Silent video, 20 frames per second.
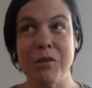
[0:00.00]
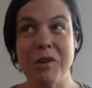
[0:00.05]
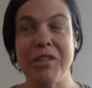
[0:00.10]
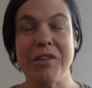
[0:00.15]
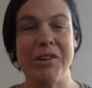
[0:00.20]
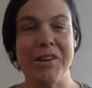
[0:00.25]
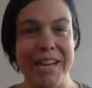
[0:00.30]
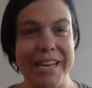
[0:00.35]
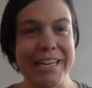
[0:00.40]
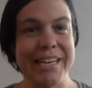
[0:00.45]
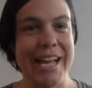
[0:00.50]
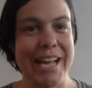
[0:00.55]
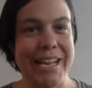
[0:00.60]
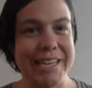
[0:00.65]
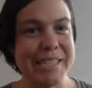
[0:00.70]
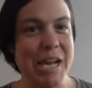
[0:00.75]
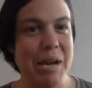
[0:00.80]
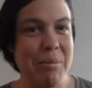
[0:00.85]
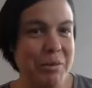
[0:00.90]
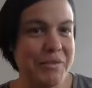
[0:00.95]
grade on
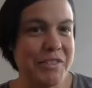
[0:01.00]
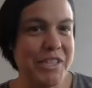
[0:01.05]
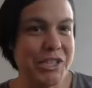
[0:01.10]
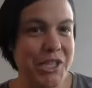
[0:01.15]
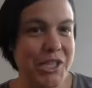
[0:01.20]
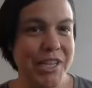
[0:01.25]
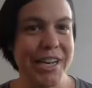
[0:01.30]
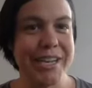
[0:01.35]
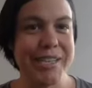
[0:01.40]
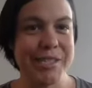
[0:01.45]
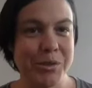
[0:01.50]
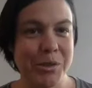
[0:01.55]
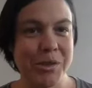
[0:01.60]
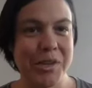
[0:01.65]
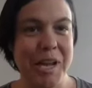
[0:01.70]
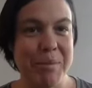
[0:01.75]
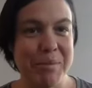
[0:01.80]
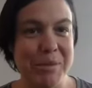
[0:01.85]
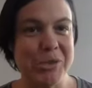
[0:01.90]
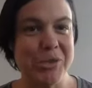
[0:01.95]
top of teaching high school
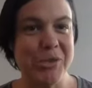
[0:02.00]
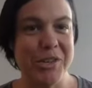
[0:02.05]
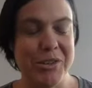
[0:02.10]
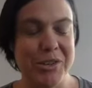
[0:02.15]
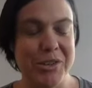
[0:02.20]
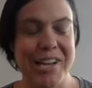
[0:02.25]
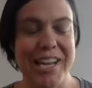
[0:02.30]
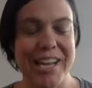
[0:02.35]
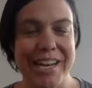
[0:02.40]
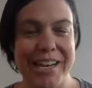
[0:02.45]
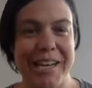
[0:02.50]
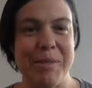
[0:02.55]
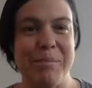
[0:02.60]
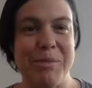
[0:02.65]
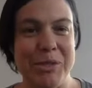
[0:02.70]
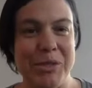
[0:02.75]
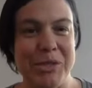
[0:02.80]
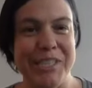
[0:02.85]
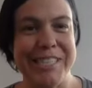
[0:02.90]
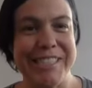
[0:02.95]
chemistry and organic
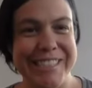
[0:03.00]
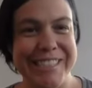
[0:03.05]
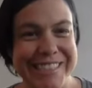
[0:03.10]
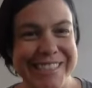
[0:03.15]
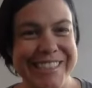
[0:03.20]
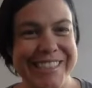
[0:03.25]
chemistry.